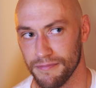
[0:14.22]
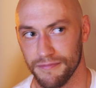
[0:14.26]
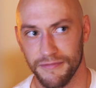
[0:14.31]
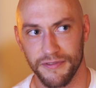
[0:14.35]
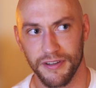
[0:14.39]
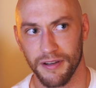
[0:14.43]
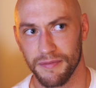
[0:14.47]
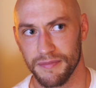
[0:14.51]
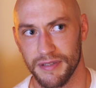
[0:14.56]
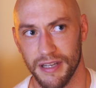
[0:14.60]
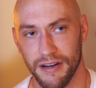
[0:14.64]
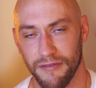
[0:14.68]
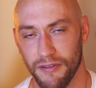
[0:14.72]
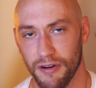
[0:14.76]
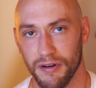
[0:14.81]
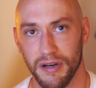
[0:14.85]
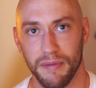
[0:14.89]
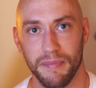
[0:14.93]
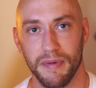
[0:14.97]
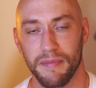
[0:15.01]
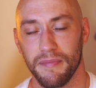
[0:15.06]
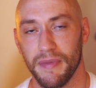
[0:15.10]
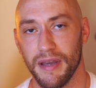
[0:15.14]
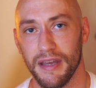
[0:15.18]
films that have
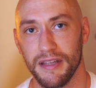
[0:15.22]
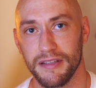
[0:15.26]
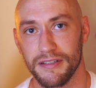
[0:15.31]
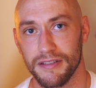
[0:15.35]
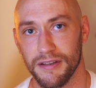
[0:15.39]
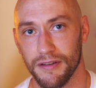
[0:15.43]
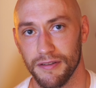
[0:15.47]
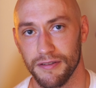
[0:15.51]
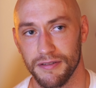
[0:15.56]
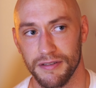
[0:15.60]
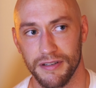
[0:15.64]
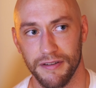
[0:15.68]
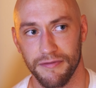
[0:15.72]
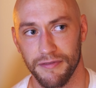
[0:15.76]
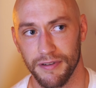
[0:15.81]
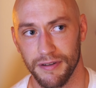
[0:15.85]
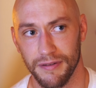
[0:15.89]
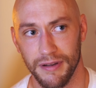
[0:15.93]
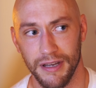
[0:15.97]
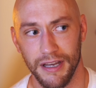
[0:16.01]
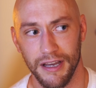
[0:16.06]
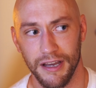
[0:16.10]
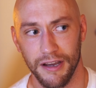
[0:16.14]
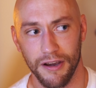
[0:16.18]
already been made, so there's
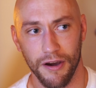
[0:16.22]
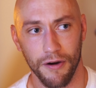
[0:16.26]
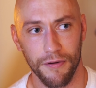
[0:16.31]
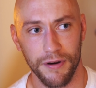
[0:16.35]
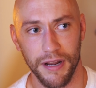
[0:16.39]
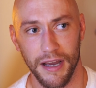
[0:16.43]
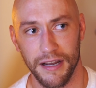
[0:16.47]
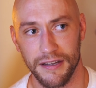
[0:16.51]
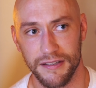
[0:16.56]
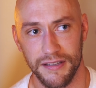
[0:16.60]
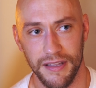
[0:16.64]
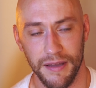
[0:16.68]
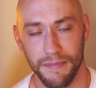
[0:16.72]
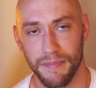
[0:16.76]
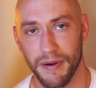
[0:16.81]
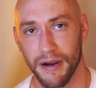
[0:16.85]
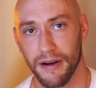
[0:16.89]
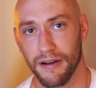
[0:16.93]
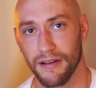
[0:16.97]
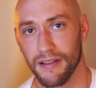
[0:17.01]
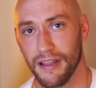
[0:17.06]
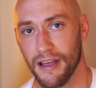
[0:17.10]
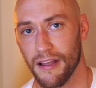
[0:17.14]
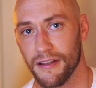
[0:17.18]
different Kodaks that
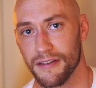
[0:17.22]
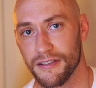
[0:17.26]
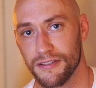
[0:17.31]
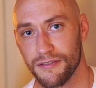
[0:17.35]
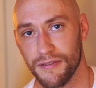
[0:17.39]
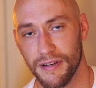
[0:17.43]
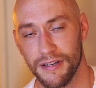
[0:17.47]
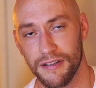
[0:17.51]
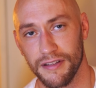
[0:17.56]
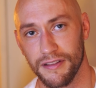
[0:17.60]
parallel straight